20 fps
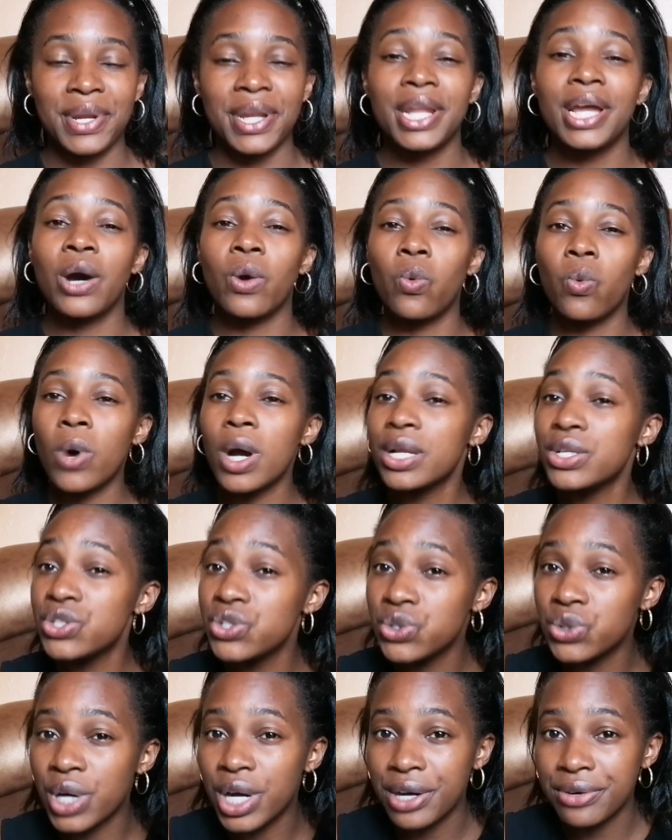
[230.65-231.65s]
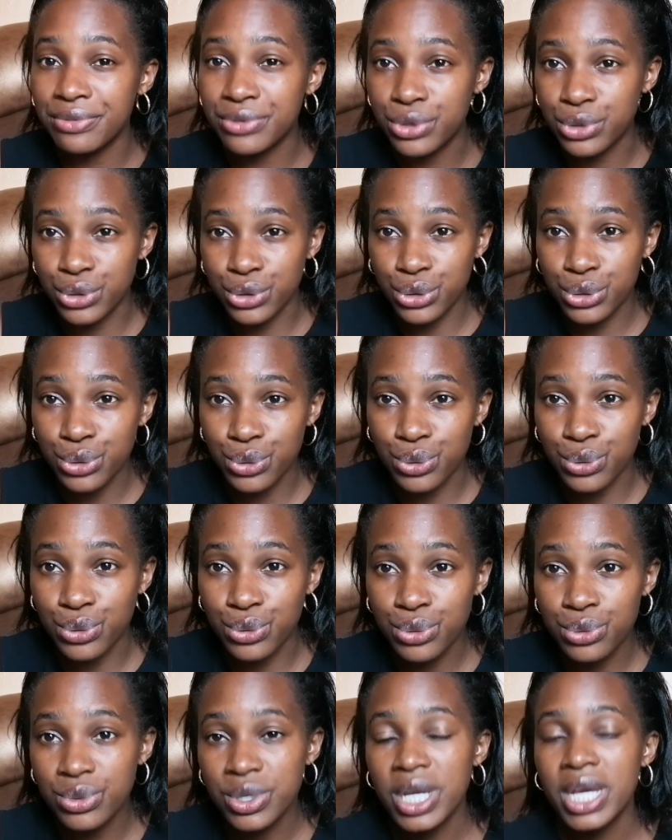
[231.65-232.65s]
Now what you have to
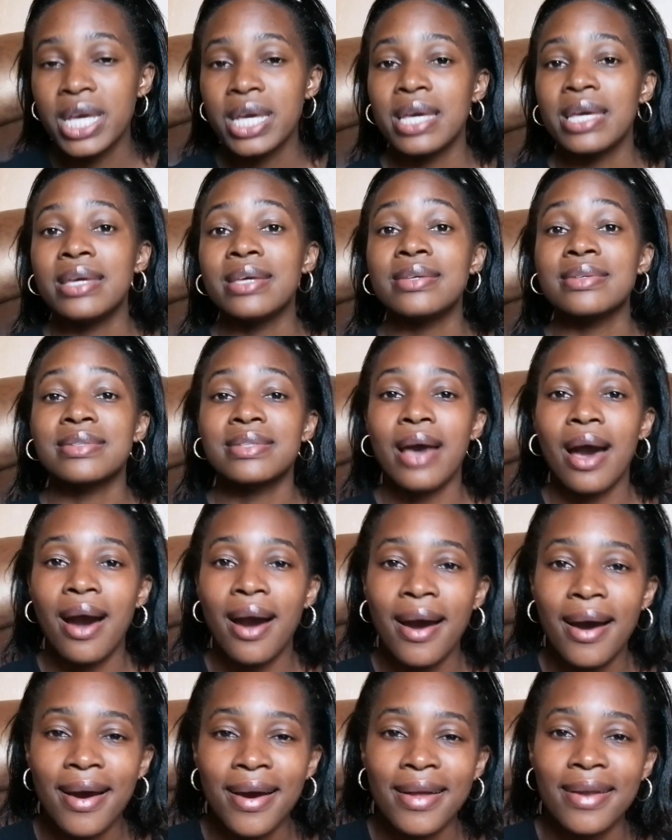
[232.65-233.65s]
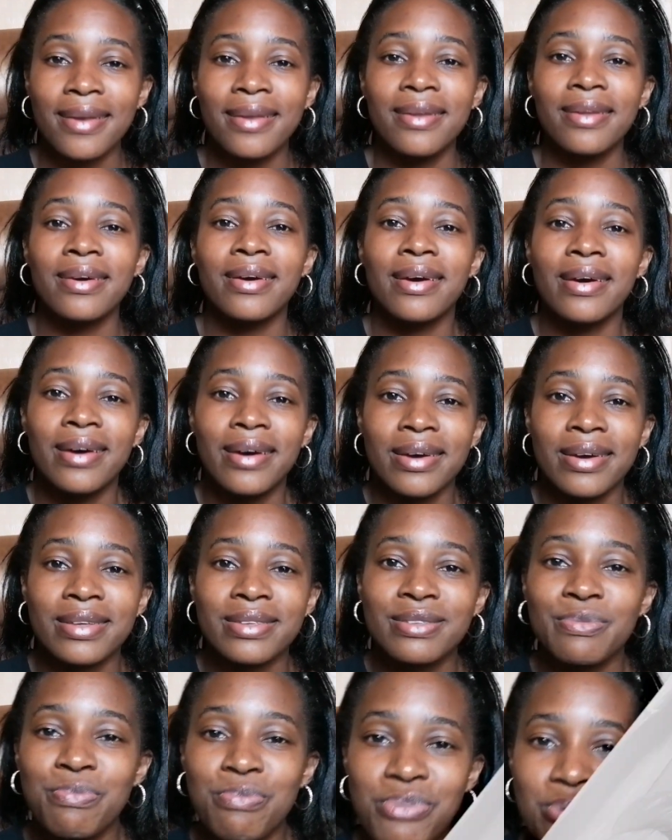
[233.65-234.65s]
do is hand
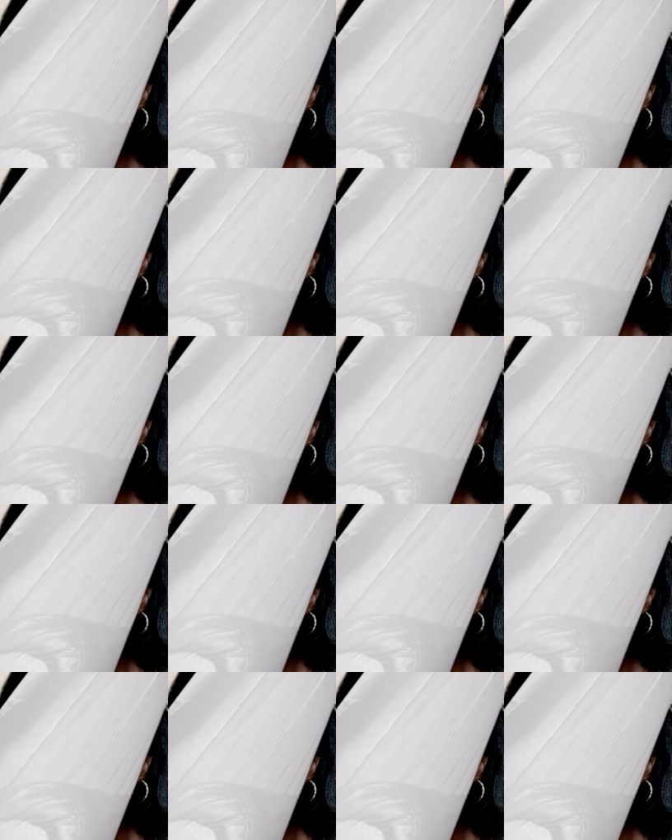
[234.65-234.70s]
express